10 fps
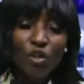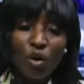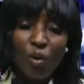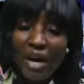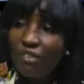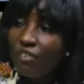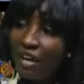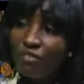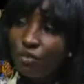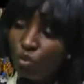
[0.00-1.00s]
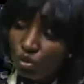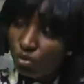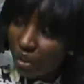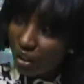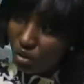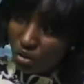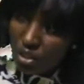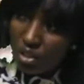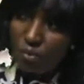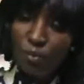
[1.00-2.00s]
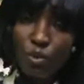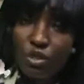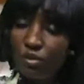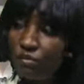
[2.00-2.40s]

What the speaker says: your wife has good relationship with your